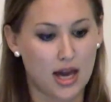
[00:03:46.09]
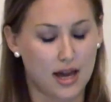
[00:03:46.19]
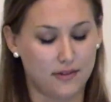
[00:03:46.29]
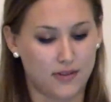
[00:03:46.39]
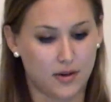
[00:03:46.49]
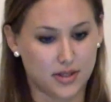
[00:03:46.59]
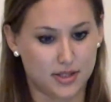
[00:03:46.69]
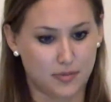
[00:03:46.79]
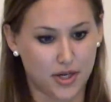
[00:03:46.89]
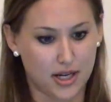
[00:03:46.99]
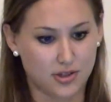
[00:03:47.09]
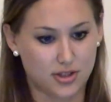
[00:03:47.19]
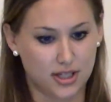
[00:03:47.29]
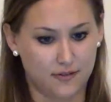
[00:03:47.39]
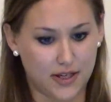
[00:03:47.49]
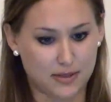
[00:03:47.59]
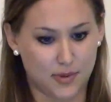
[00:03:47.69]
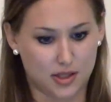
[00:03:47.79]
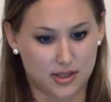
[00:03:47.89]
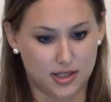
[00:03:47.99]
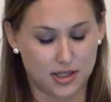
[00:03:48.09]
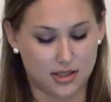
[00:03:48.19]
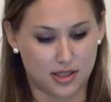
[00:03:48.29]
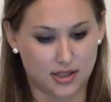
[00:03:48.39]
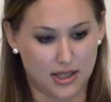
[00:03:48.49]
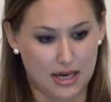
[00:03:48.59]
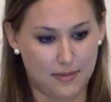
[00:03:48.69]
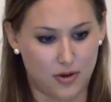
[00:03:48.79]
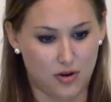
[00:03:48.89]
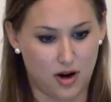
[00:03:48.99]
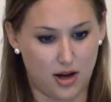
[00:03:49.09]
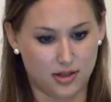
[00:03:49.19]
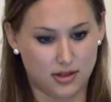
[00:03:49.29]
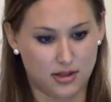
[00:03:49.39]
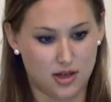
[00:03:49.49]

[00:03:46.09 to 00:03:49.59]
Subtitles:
And there's some pretty interesting Facebook statistics I came across.